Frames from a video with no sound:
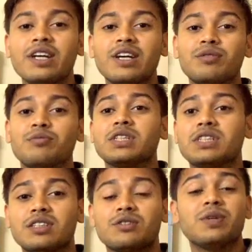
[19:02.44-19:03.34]
dear
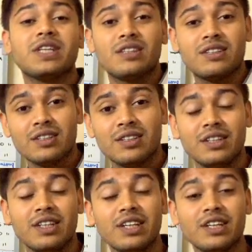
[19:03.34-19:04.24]
Mrs. Smith,
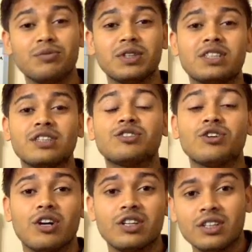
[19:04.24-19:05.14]
dear
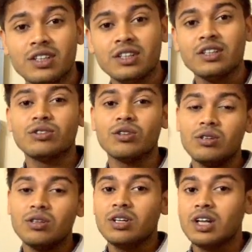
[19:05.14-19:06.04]
Mr. John.
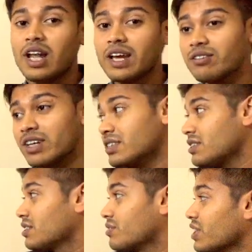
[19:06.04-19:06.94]
So
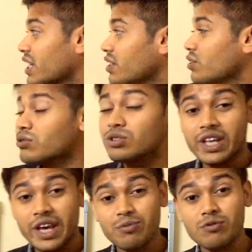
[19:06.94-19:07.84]
likewise, we can
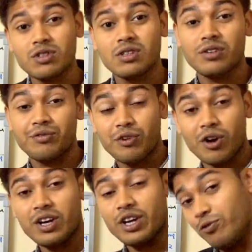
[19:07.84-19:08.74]
use names
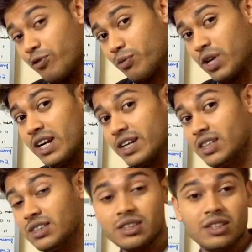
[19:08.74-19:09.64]
for informal
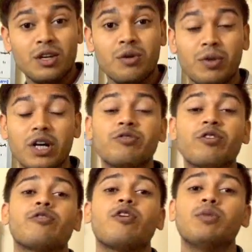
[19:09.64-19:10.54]
letters,
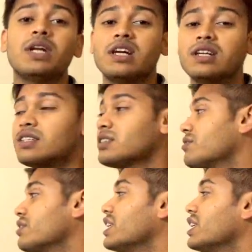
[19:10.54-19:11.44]
but for formal
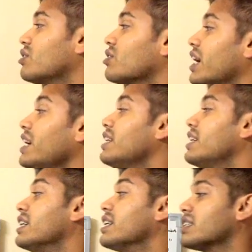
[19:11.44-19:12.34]
letters, we need to
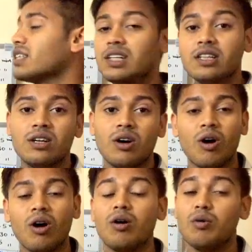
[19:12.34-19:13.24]
write dear sir
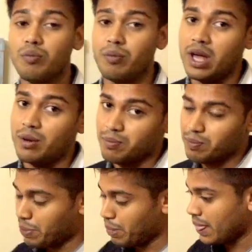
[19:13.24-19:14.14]
or ma'am.